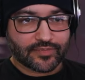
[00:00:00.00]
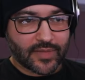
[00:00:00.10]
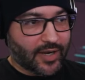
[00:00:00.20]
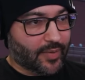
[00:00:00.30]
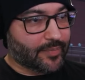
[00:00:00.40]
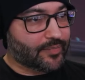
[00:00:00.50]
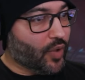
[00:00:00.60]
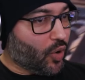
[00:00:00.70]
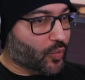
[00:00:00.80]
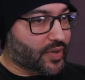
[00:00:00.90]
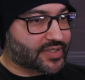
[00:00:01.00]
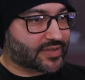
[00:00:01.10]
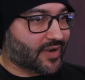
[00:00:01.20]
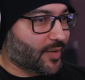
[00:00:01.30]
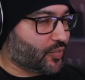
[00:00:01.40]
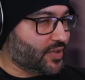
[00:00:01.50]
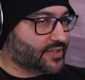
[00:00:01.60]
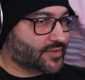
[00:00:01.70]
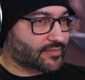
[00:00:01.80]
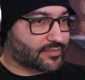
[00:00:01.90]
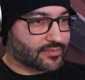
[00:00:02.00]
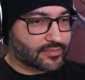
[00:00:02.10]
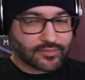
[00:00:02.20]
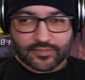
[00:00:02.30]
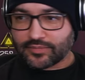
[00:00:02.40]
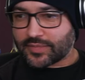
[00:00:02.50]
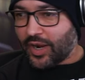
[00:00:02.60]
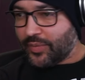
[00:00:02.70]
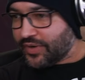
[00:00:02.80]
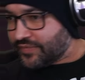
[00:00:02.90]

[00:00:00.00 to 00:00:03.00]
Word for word: Anyway, onwards, upwards. What are we doing